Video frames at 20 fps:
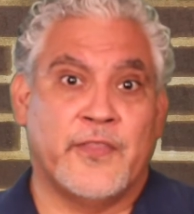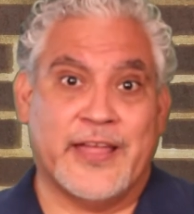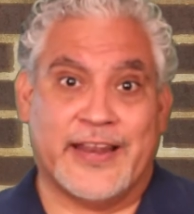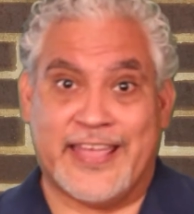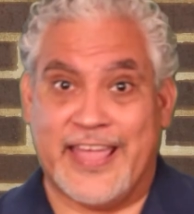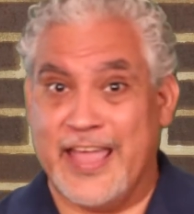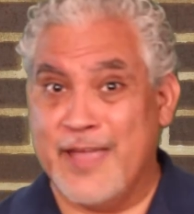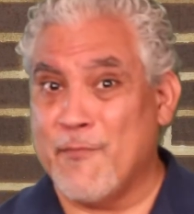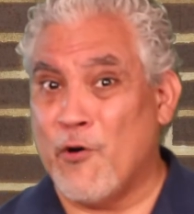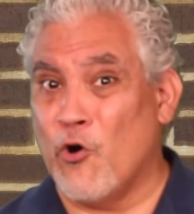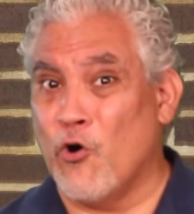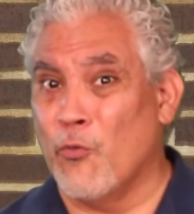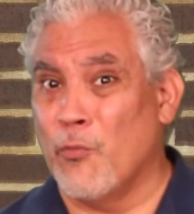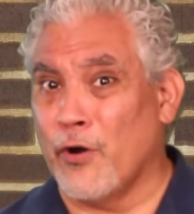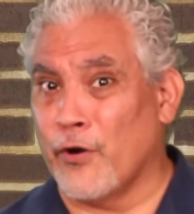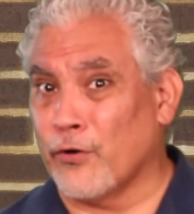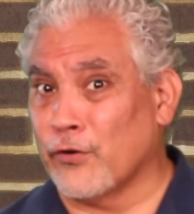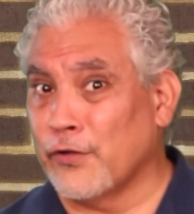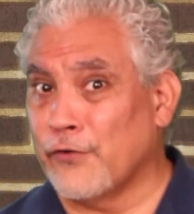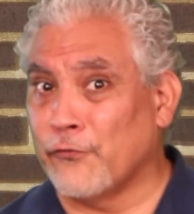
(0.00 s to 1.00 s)
that came home
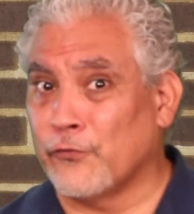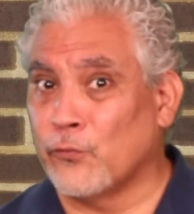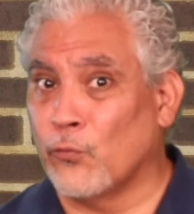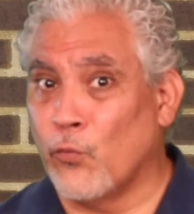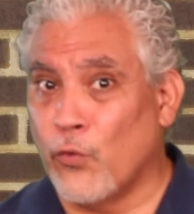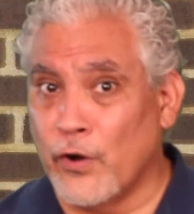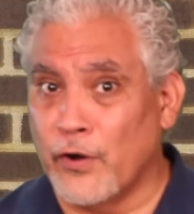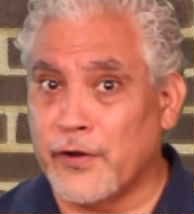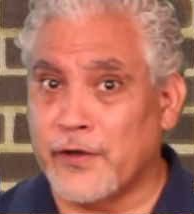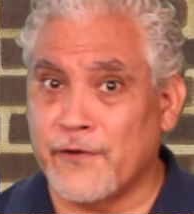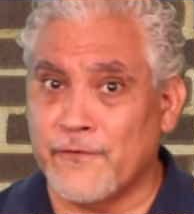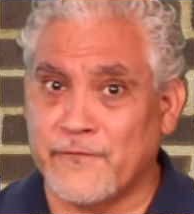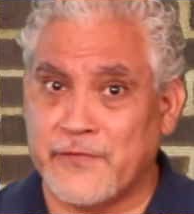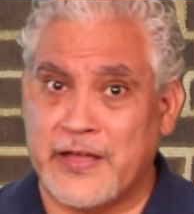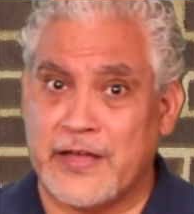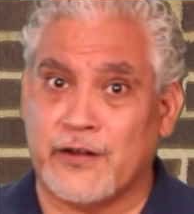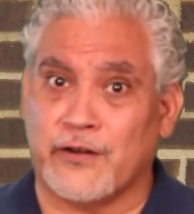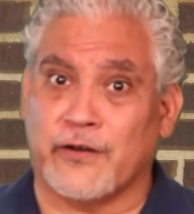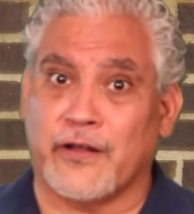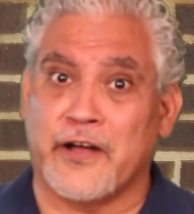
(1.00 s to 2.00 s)
early from work and
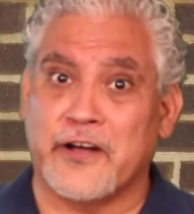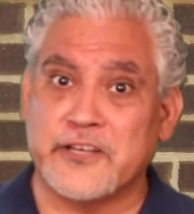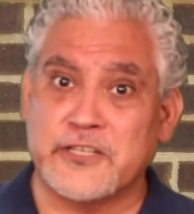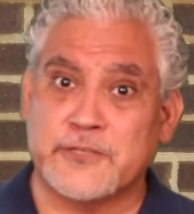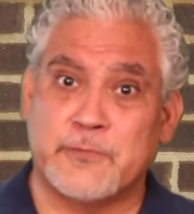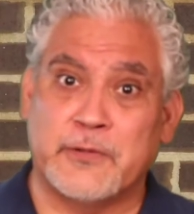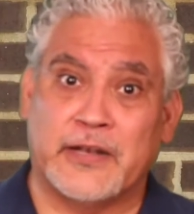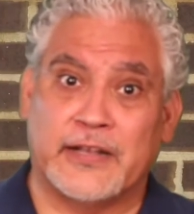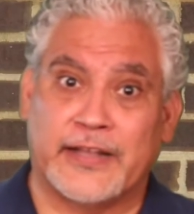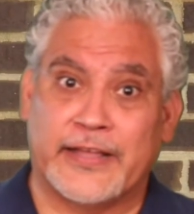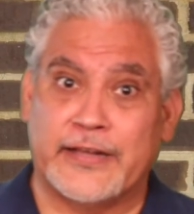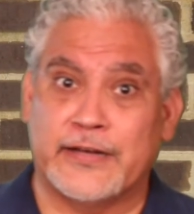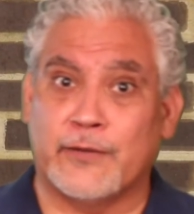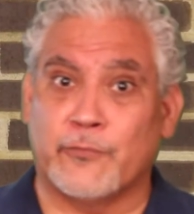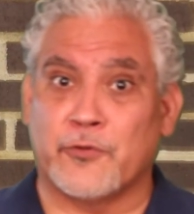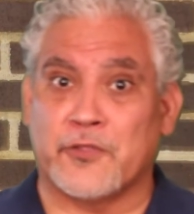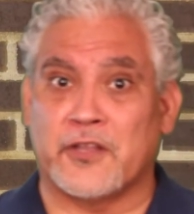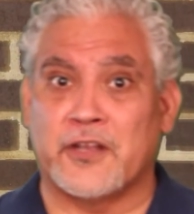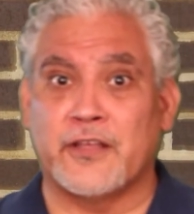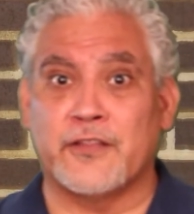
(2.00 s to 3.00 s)
found her husband laid
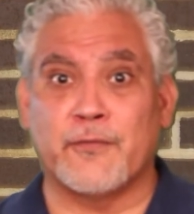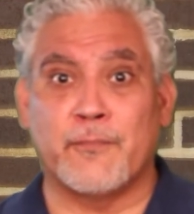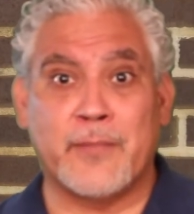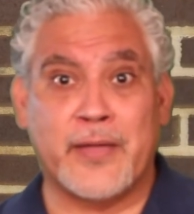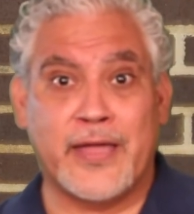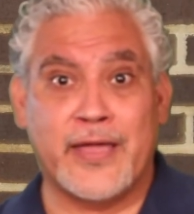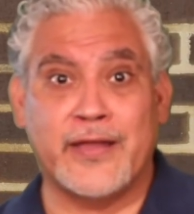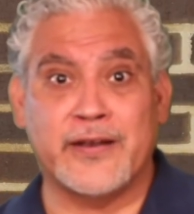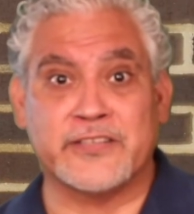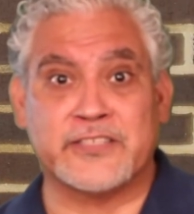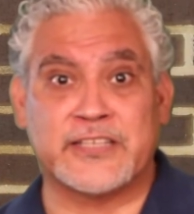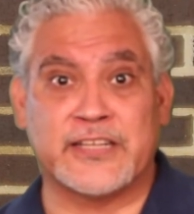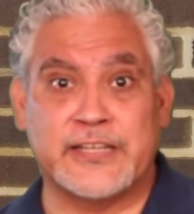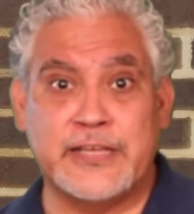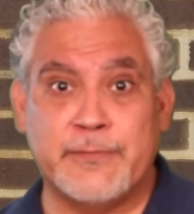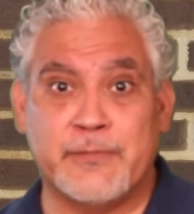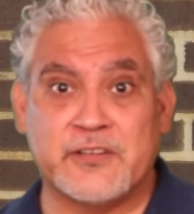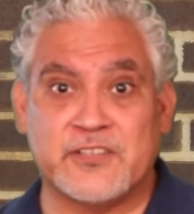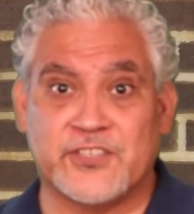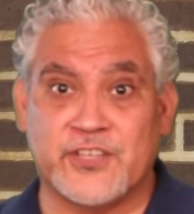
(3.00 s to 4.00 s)
up with another man
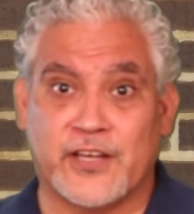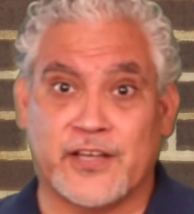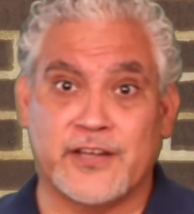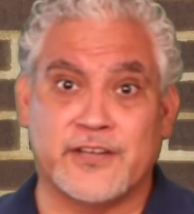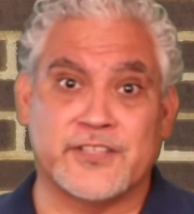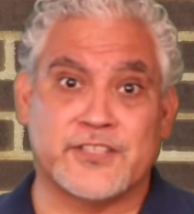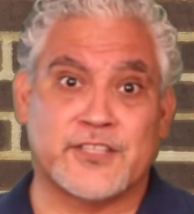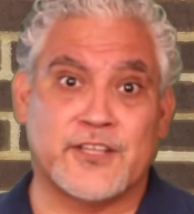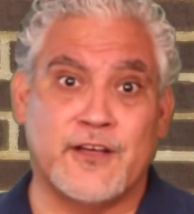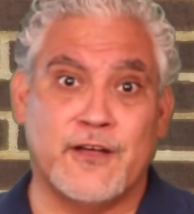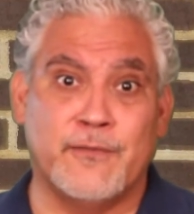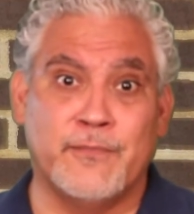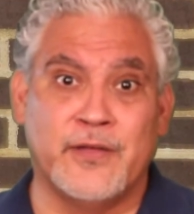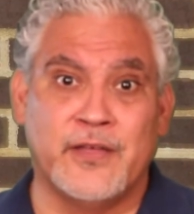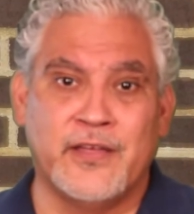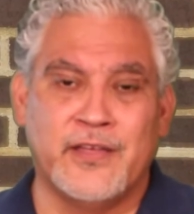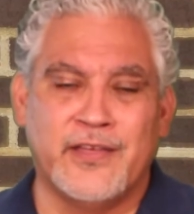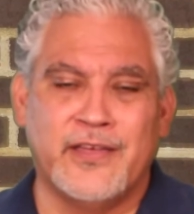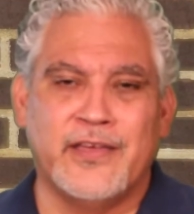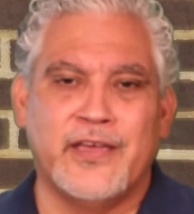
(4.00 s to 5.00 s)
asleep and sucking his thumb